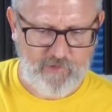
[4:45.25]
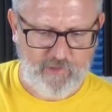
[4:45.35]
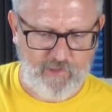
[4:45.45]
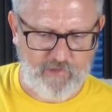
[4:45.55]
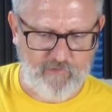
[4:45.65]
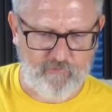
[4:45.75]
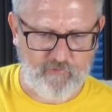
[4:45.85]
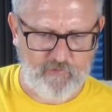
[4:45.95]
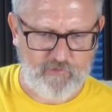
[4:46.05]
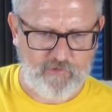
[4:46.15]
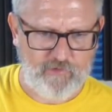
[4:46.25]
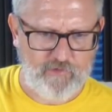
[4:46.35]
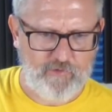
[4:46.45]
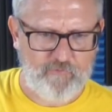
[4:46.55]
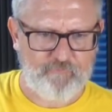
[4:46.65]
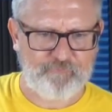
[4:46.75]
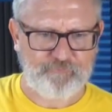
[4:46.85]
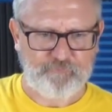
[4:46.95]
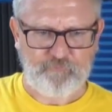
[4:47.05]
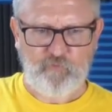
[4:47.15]
And
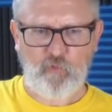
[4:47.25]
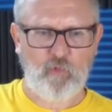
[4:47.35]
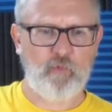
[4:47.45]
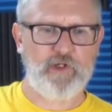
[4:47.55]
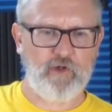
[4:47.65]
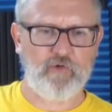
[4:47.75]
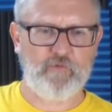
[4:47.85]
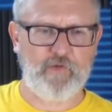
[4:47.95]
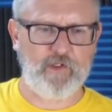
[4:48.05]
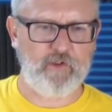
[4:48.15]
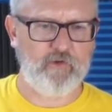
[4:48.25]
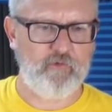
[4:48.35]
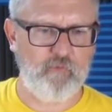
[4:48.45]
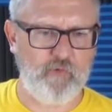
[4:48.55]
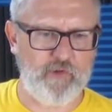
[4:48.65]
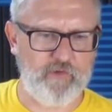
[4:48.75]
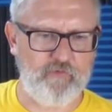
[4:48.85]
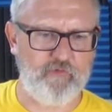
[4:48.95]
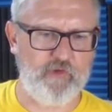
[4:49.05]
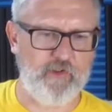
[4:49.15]
what we heard there was